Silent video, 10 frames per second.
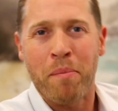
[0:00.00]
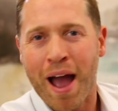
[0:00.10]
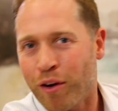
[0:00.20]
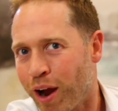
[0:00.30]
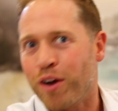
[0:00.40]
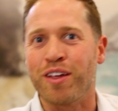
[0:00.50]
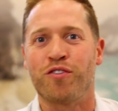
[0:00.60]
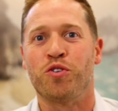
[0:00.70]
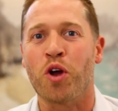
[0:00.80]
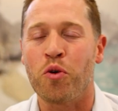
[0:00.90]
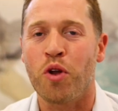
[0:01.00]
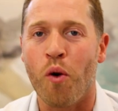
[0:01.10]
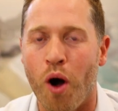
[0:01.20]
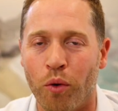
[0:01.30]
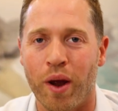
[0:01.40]
background. If you don't
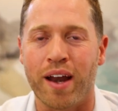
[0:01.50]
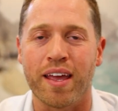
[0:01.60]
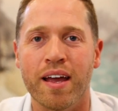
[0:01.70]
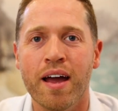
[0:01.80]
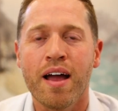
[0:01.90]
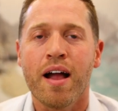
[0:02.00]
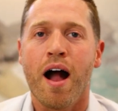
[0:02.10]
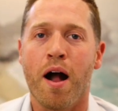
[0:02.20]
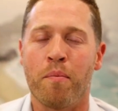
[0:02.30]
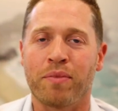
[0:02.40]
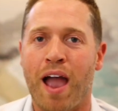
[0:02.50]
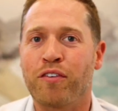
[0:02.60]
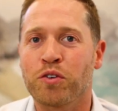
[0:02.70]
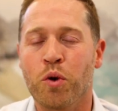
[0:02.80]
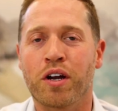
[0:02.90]
know already,
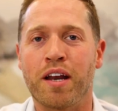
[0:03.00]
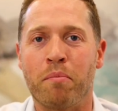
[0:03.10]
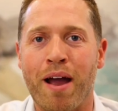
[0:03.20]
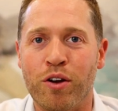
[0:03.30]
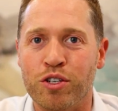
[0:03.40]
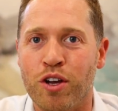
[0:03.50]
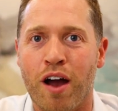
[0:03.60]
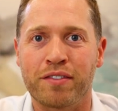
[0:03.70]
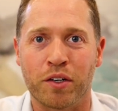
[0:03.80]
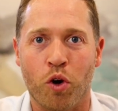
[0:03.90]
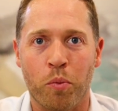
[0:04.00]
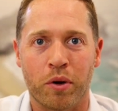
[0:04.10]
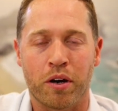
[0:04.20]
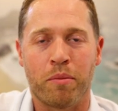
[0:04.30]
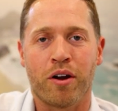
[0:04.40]
after working in Microsoft and
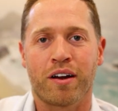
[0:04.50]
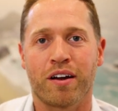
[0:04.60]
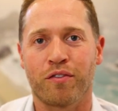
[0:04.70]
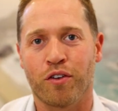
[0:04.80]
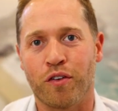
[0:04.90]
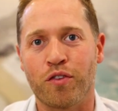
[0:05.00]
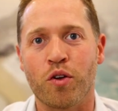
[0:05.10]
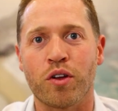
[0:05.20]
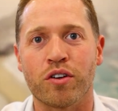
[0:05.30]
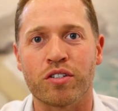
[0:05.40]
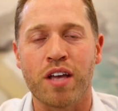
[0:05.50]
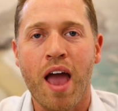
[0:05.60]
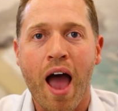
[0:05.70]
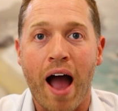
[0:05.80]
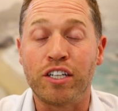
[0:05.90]
corporate America for a few years,
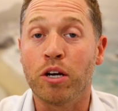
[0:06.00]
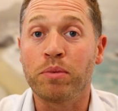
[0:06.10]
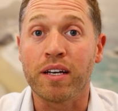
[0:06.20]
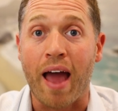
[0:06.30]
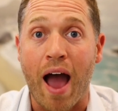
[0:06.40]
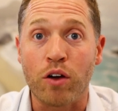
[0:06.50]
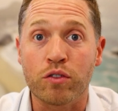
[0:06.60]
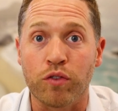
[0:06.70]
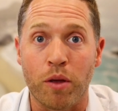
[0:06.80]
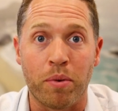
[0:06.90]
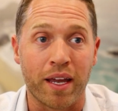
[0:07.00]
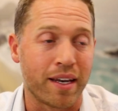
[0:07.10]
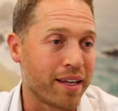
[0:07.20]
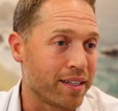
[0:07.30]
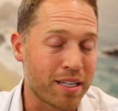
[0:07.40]
I jumped into house flipping
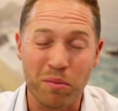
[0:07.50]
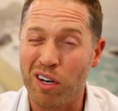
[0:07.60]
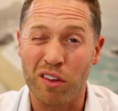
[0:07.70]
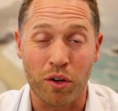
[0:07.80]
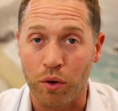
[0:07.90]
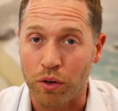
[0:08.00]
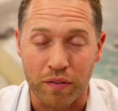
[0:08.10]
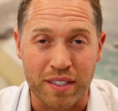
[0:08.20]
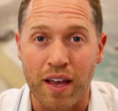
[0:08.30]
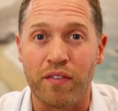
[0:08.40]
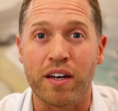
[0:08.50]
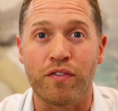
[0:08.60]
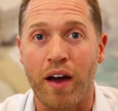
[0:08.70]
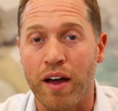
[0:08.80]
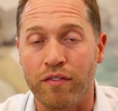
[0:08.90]
and did something on the order of
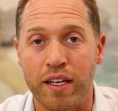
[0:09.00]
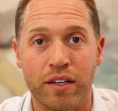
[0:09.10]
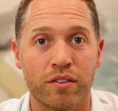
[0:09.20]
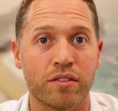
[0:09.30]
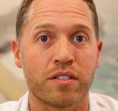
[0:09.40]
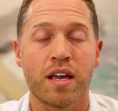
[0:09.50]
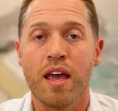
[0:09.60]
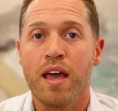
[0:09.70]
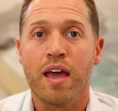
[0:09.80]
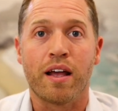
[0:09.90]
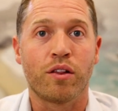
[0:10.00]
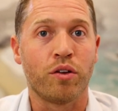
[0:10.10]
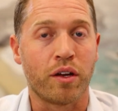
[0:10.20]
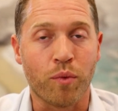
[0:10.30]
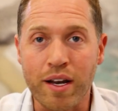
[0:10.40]
75 deals,
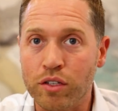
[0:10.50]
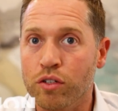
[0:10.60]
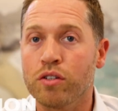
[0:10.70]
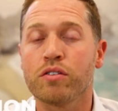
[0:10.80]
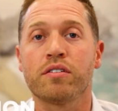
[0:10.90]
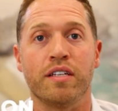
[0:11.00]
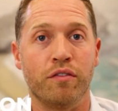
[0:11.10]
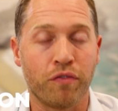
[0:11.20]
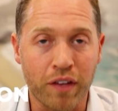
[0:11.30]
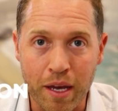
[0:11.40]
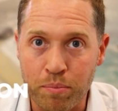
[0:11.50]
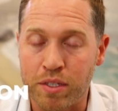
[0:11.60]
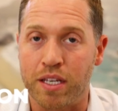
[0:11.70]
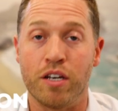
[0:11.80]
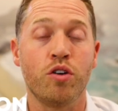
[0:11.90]
including rentals and
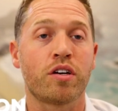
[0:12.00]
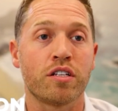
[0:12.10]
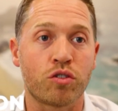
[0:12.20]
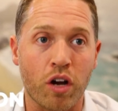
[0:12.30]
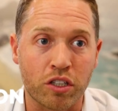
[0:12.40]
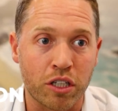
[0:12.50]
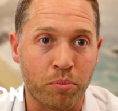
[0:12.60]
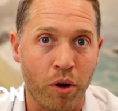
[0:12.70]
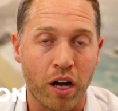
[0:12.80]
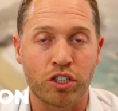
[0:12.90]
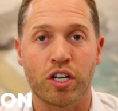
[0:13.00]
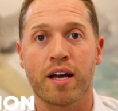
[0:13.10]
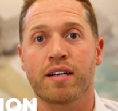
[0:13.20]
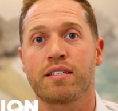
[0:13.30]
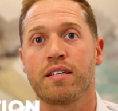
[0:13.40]
flips and new construction
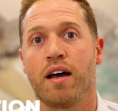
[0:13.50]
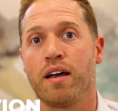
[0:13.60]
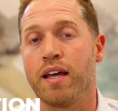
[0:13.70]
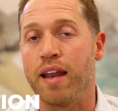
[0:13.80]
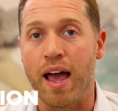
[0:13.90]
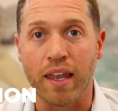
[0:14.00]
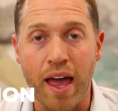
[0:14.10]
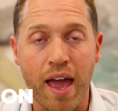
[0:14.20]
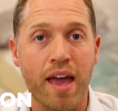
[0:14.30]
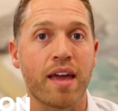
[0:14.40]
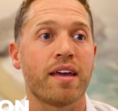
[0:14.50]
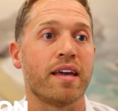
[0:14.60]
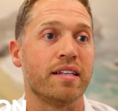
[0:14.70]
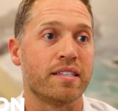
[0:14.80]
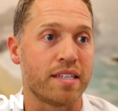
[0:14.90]
projects in LA,
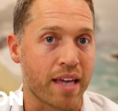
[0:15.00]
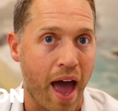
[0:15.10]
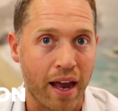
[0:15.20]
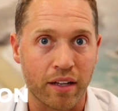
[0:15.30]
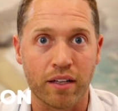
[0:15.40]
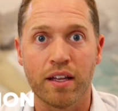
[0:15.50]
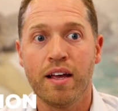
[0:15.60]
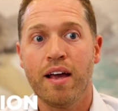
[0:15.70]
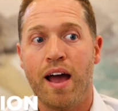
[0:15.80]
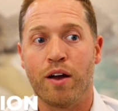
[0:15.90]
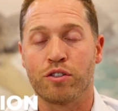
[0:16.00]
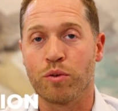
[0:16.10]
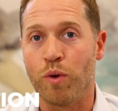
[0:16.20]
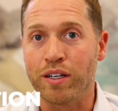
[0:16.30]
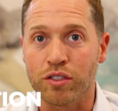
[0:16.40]
in Seattle. I owned
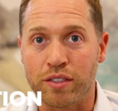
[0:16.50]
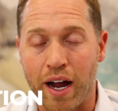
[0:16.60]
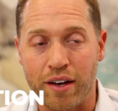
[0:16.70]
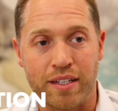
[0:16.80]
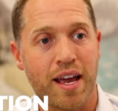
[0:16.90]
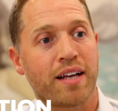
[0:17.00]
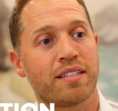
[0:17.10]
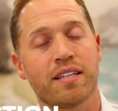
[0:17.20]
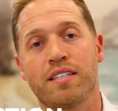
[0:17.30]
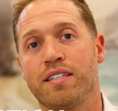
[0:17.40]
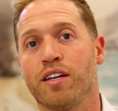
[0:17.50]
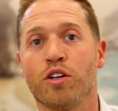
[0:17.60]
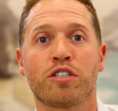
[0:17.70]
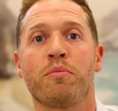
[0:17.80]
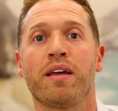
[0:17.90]
some rentals down in Texas until
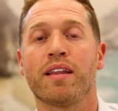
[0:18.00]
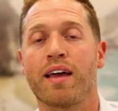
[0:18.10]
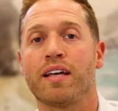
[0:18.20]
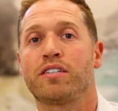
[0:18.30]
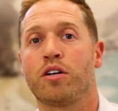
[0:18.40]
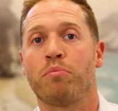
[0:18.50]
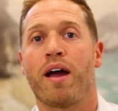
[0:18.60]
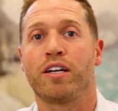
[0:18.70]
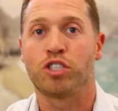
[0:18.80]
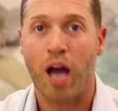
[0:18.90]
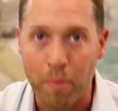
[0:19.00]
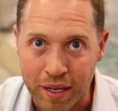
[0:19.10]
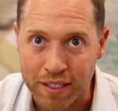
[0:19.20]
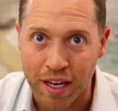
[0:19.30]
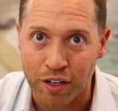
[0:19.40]
ultimately I started buying
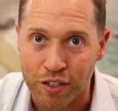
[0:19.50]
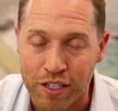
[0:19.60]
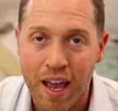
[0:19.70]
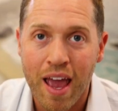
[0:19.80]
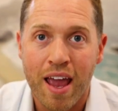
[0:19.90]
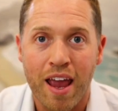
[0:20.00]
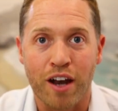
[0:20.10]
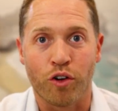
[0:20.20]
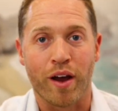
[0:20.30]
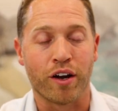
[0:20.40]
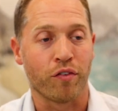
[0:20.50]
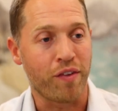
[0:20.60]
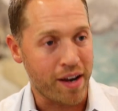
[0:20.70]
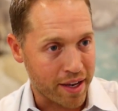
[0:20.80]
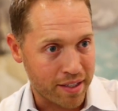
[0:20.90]
shopping centers in Greater
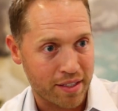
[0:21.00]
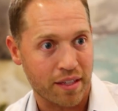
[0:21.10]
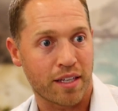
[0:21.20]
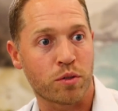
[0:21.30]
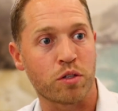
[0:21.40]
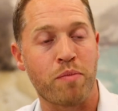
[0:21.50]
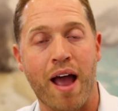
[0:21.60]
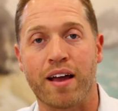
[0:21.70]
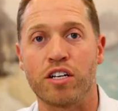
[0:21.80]
Phoenix. This was back